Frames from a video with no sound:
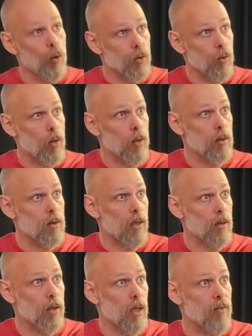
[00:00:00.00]
toward
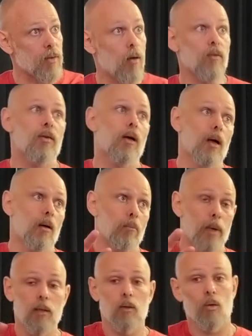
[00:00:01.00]
inside the cave stuff,
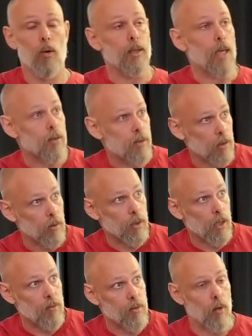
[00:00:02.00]
men toward outside the
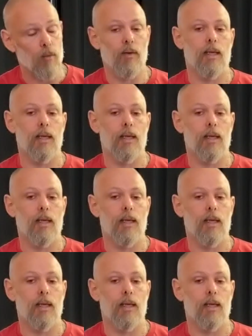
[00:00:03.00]
cave stuff.